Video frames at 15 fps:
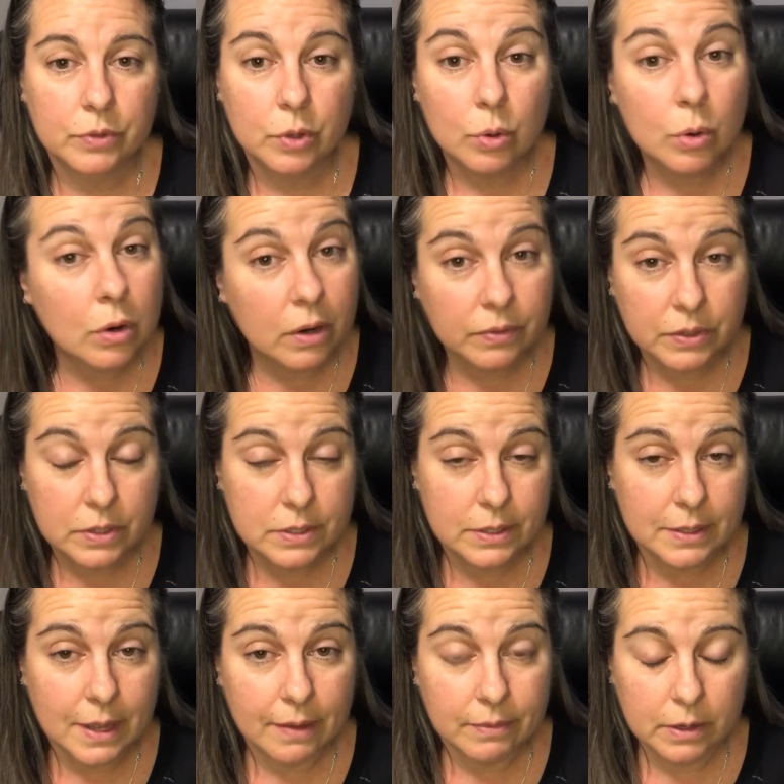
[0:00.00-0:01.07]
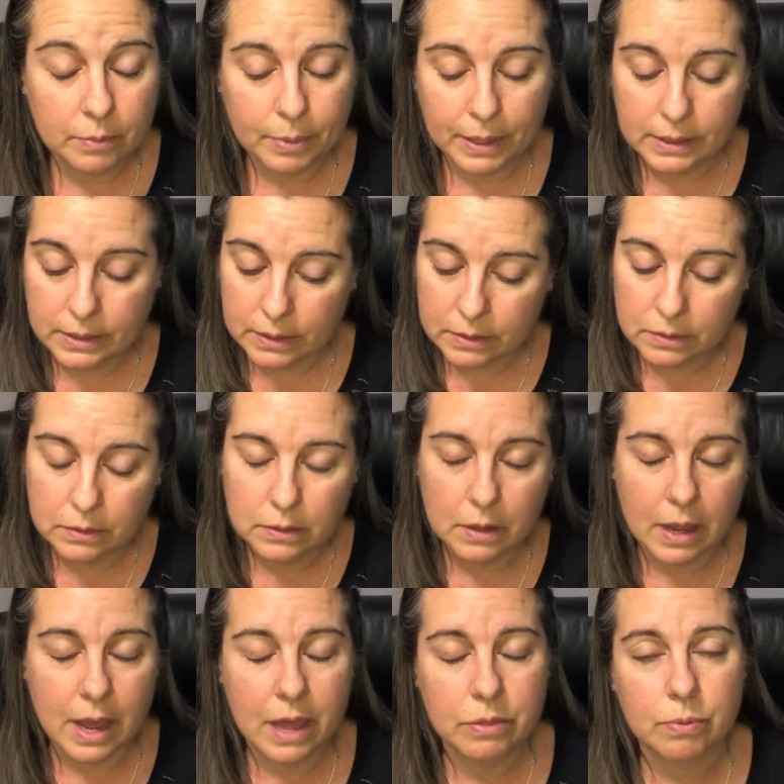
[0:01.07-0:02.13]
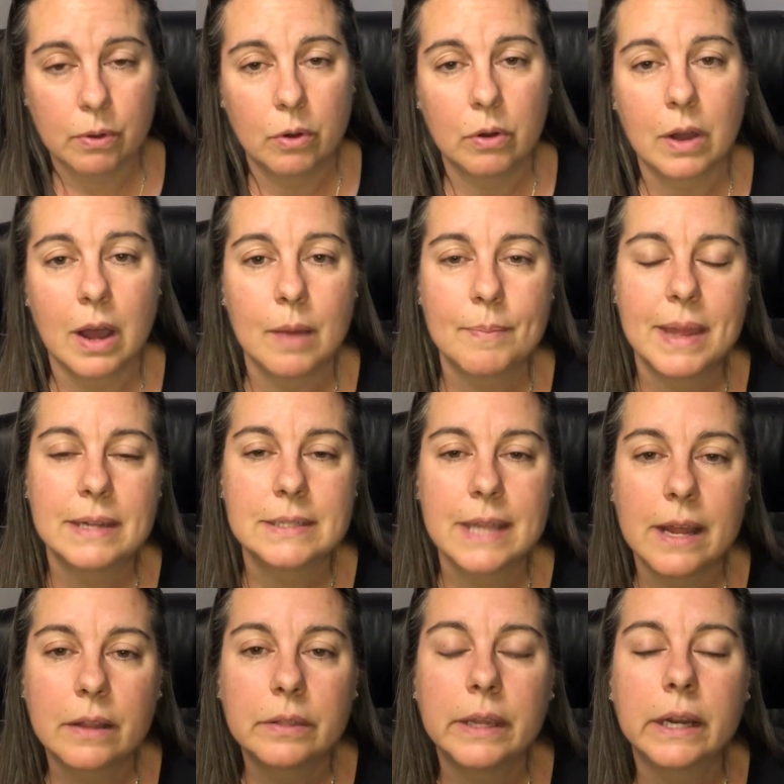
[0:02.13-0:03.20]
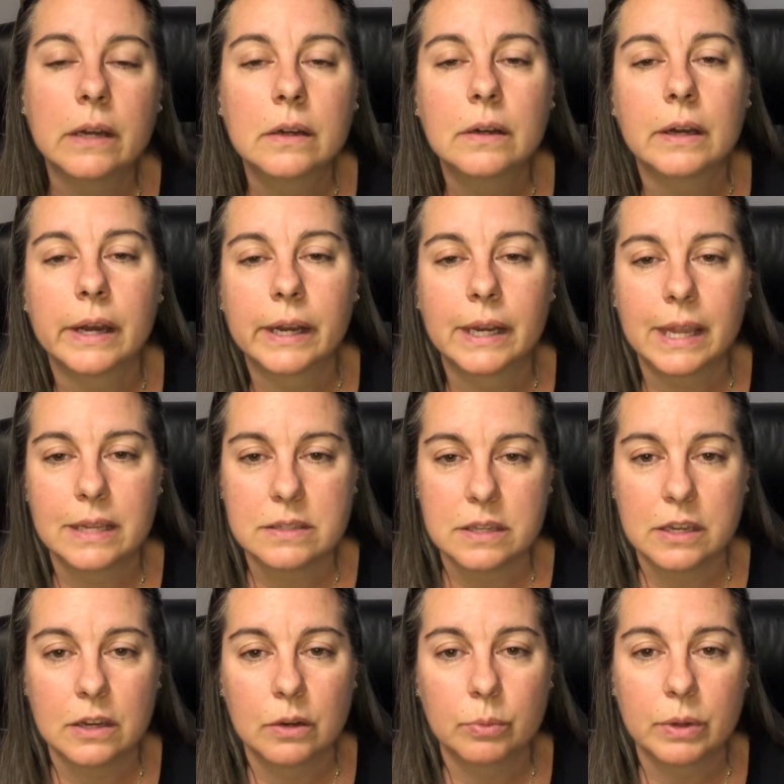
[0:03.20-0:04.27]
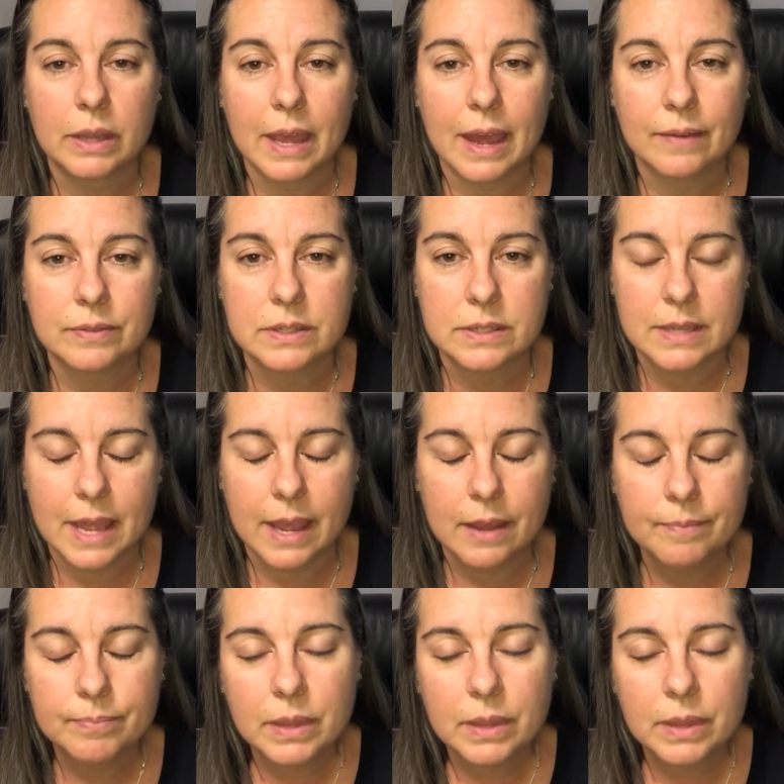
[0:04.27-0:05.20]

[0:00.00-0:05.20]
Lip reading: Or if you just have an opinion, throw a comment down there. I'd like to hear what you have to say.